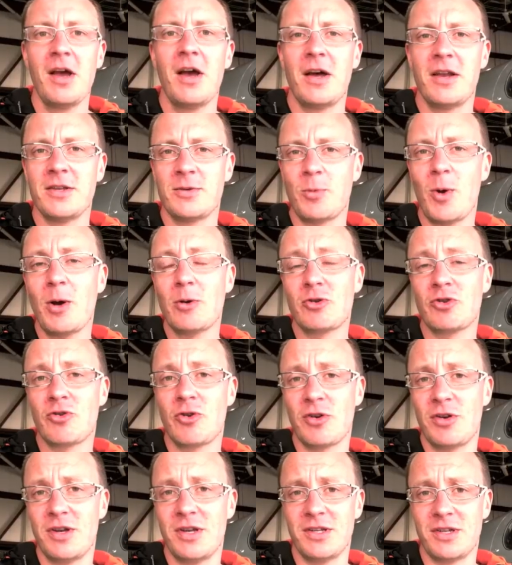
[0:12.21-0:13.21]
And as well
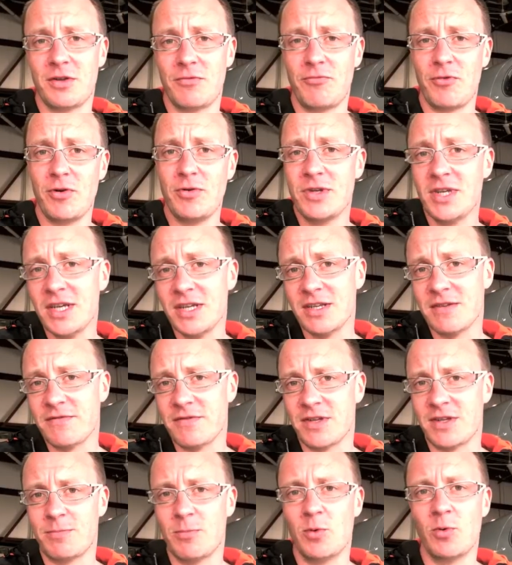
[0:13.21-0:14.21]
trodden as the route is
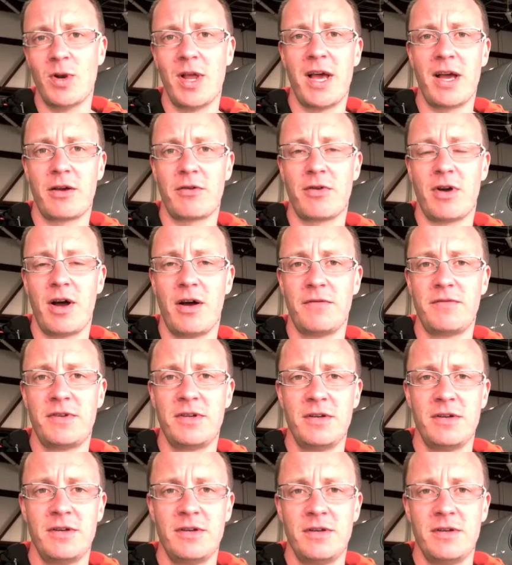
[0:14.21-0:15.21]
for small aircraft,
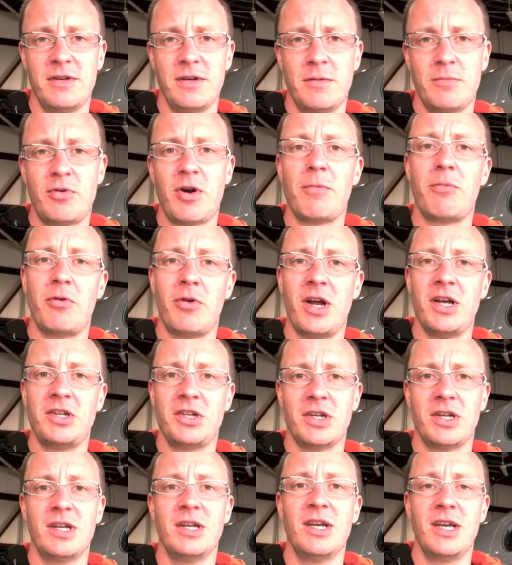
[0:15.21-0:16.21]

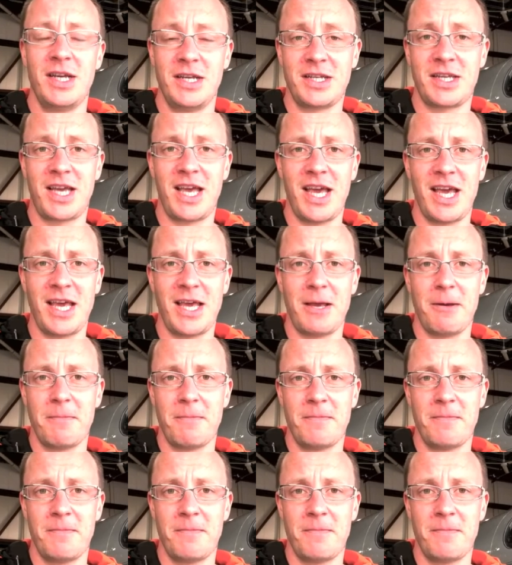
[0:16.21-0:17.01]
preparation is key.